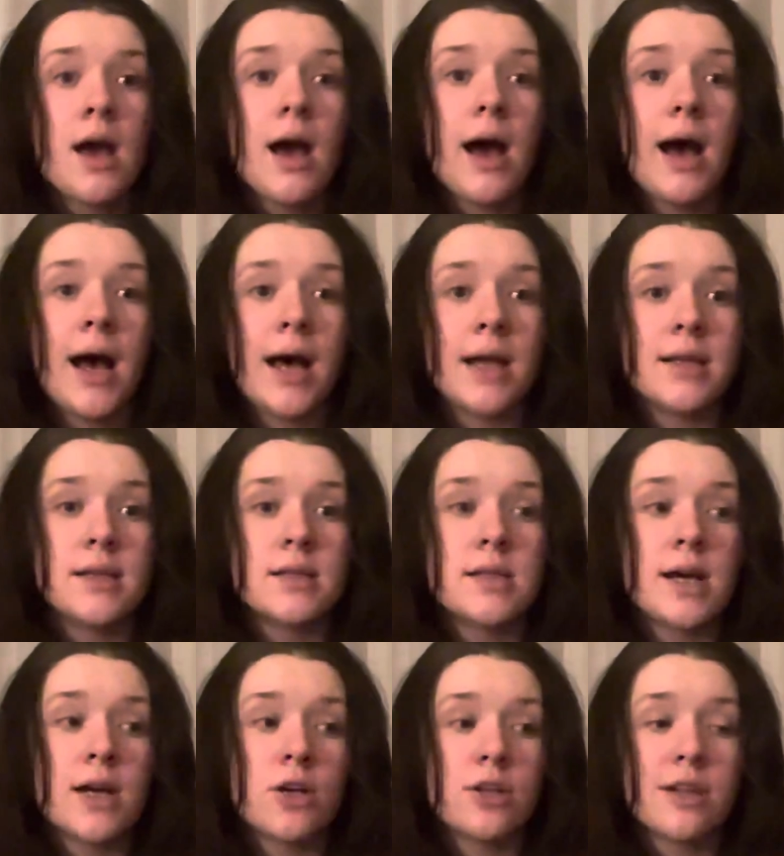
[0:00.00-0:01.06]
and
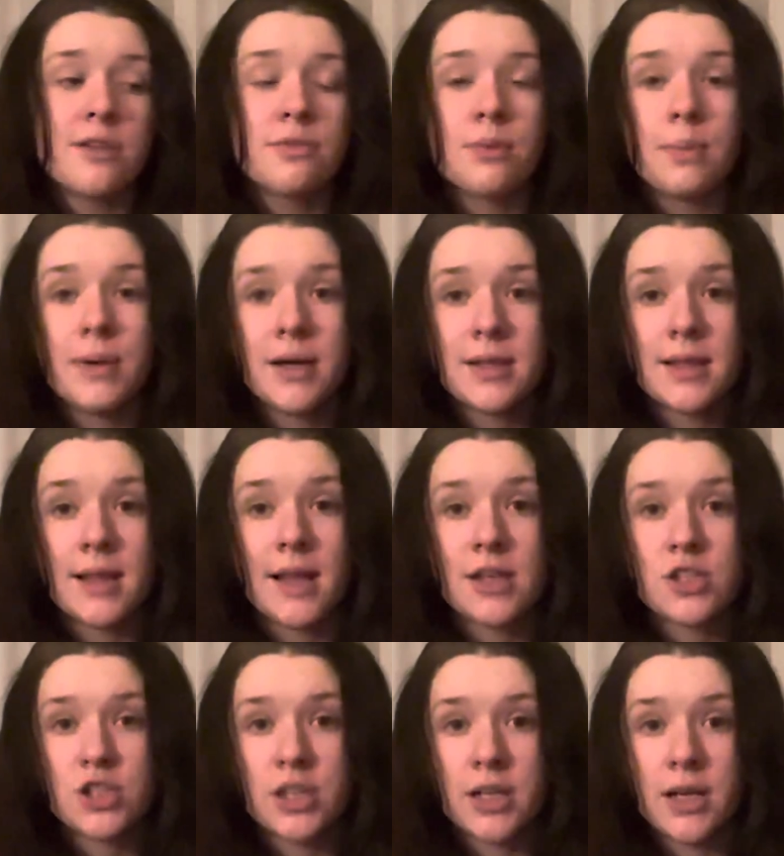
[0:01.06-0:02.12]
I got that for my birthday
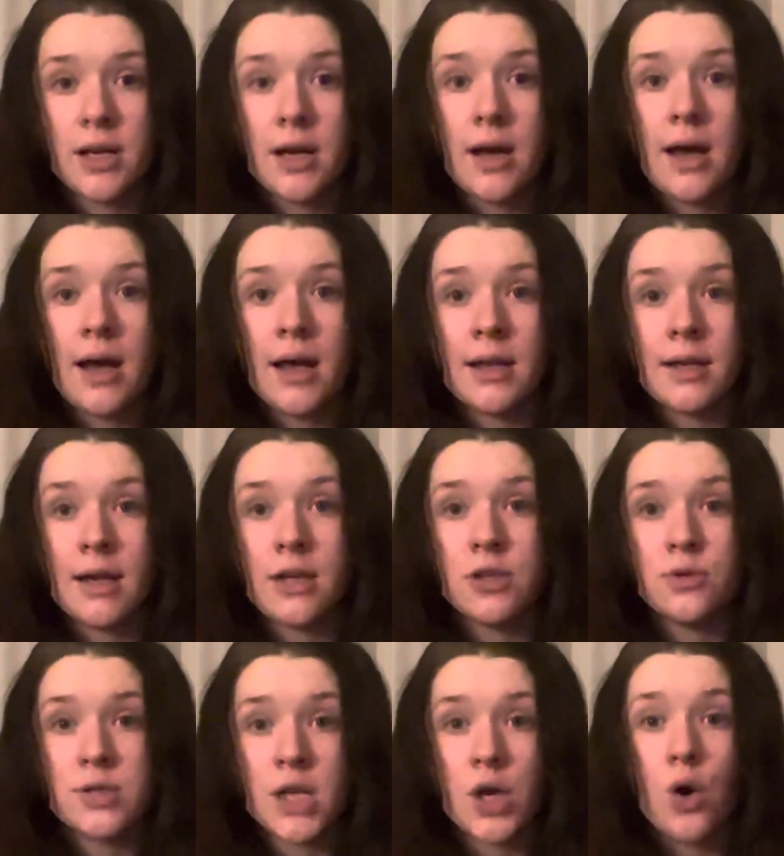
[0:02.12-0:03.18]
last year and I
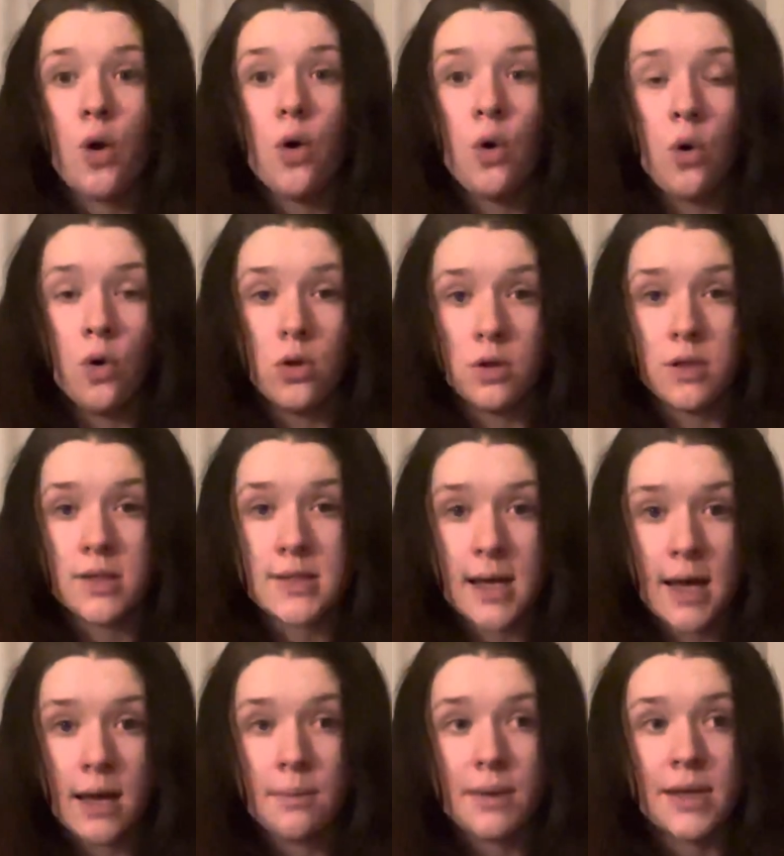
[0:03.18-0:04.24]
use it all the
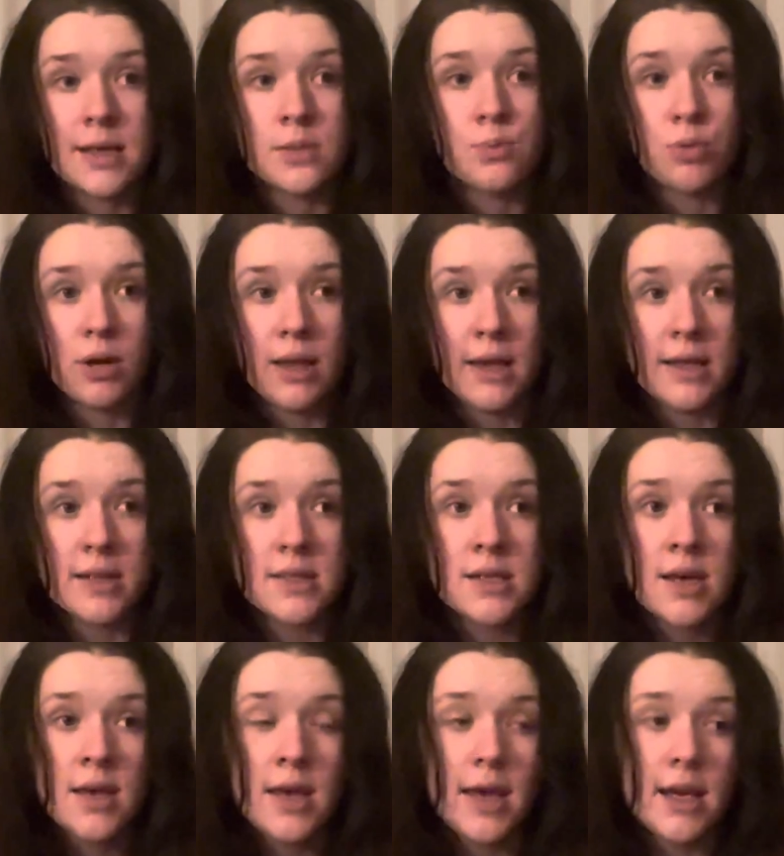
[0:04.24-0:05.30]
time. It is brilliant.
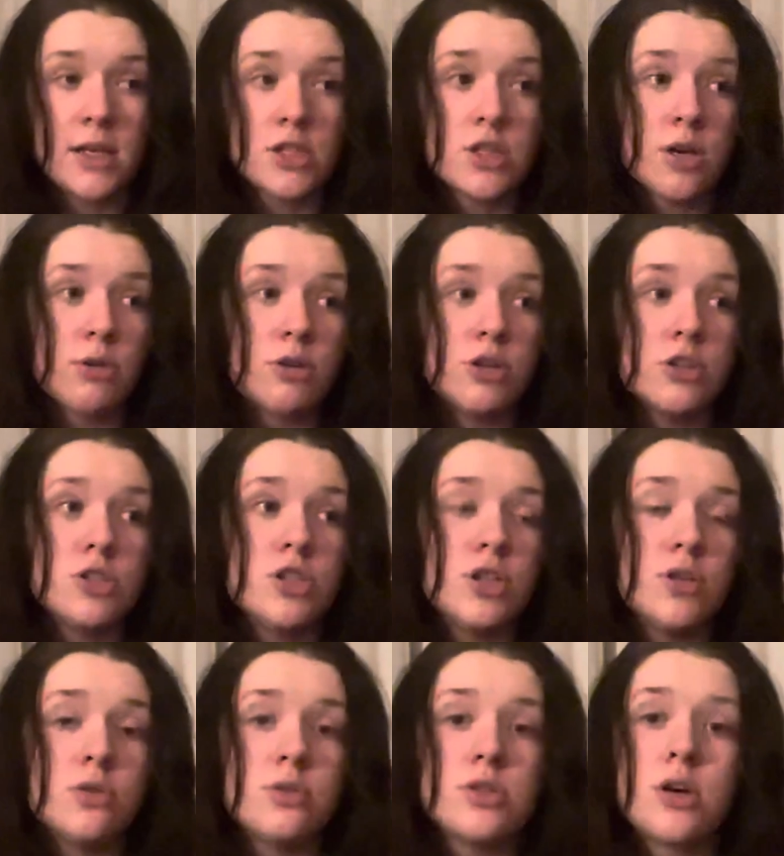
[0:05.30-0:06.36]
It is so good to
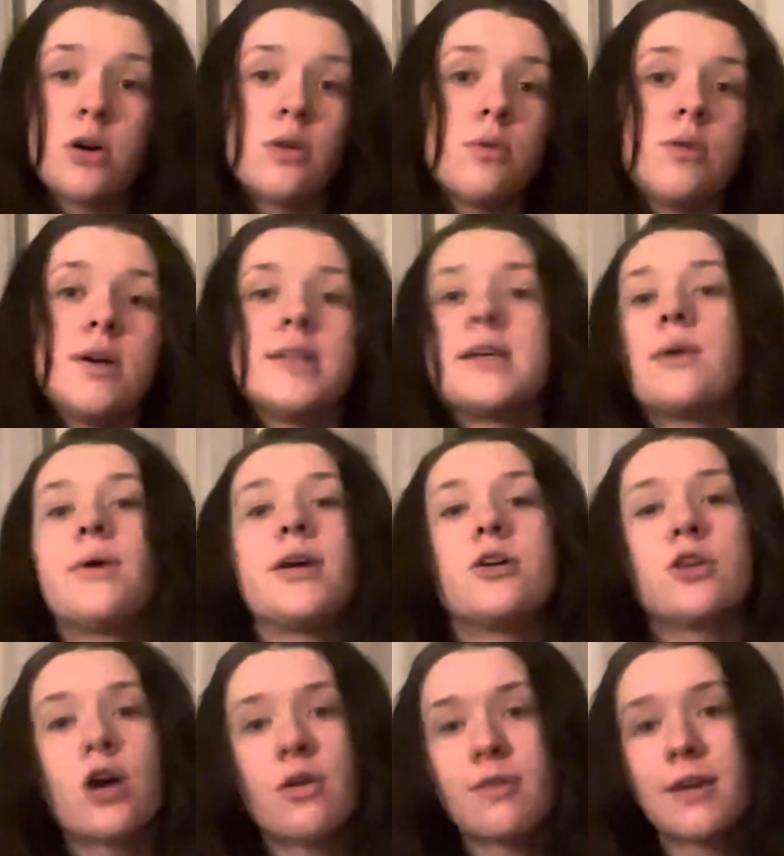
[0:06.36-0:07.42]
use on a day where you're
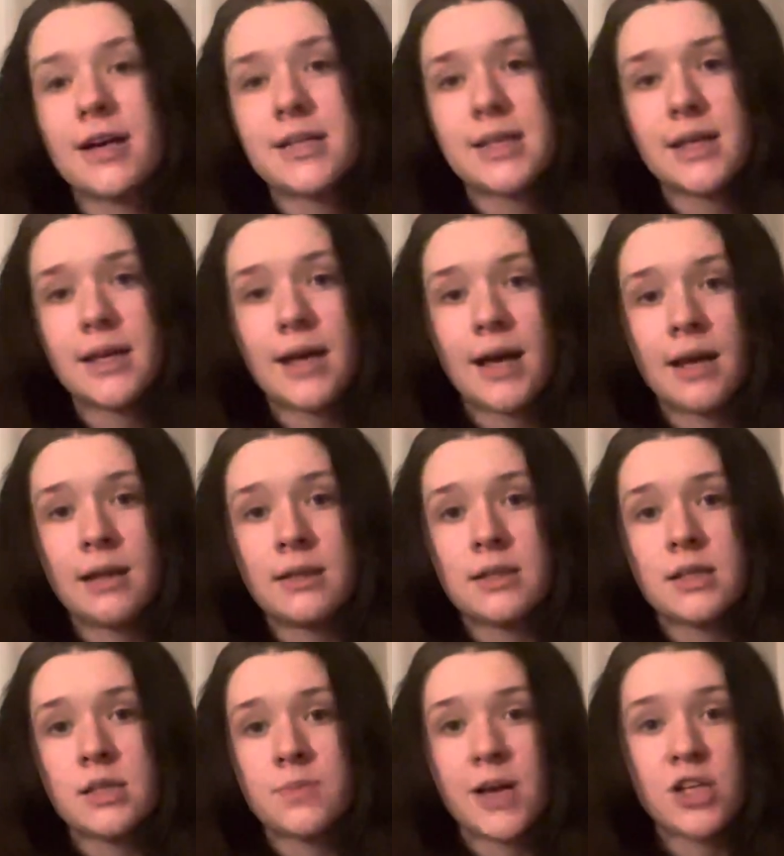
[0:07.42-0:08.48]
not riding, and
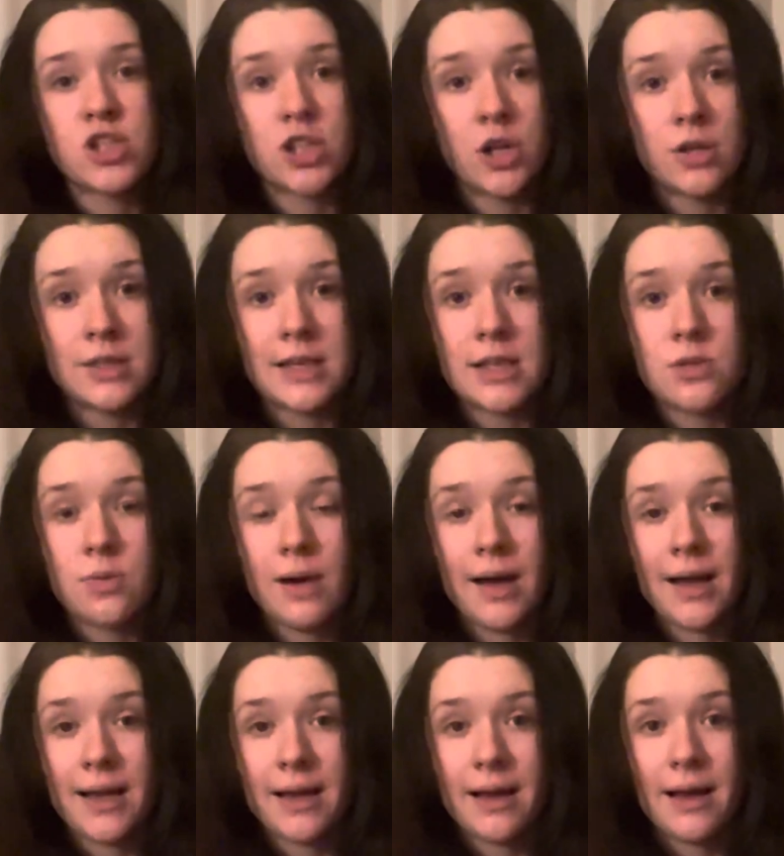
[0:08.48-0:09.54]
especially on days where
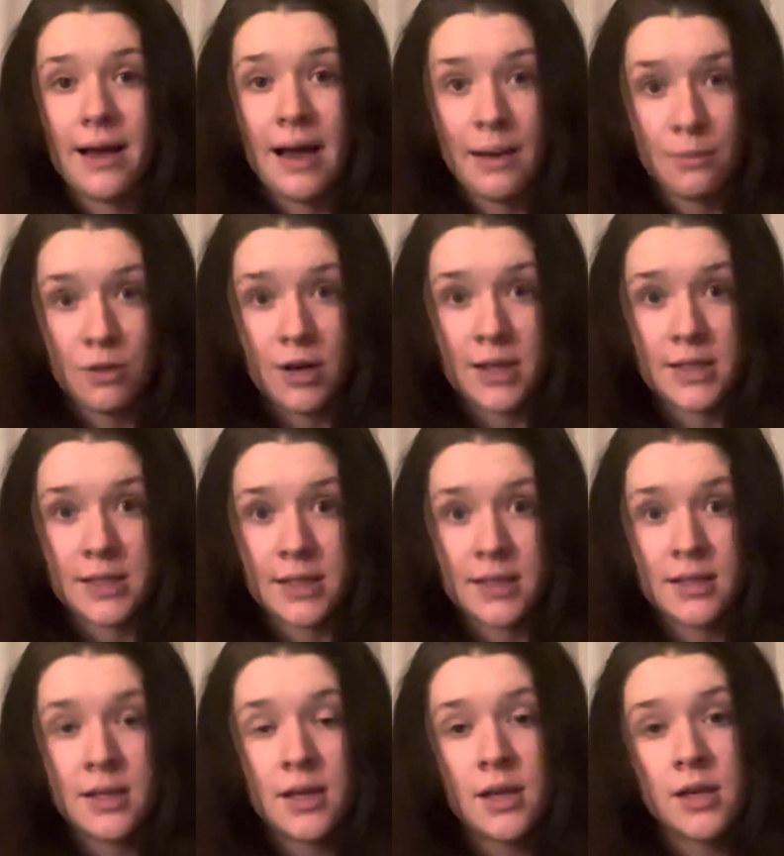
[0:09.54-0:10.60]
I am
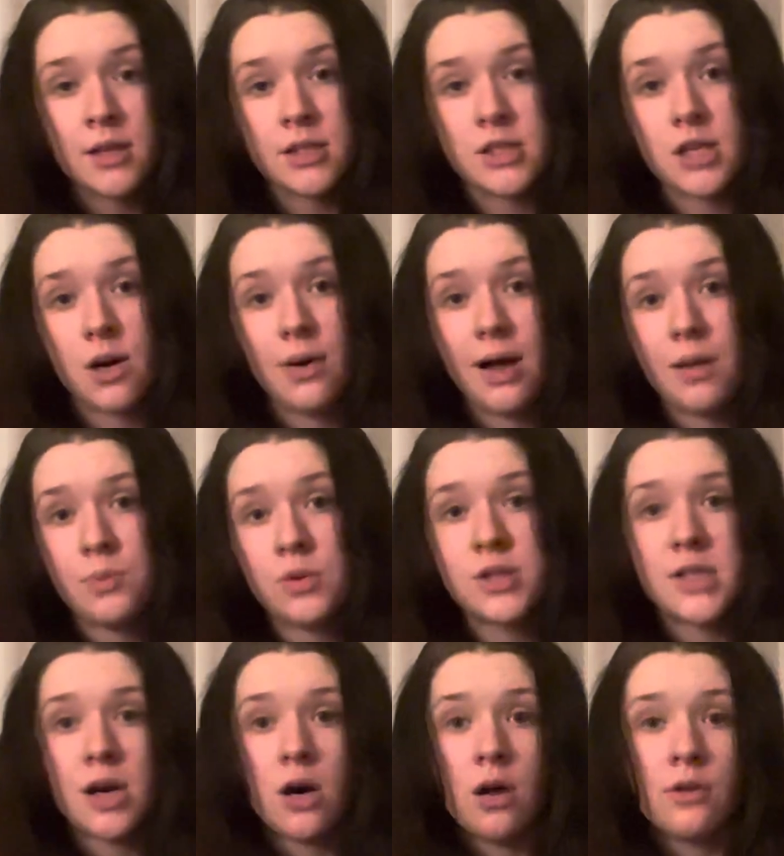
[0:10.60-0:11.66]
riding. So I'll
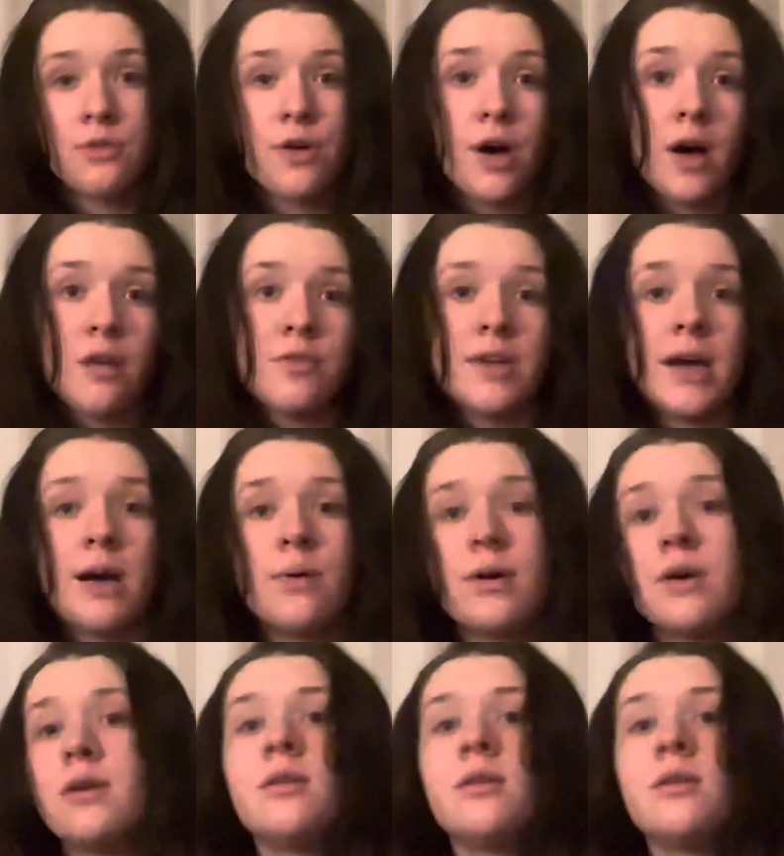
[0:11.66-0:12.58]
put it on for half an hour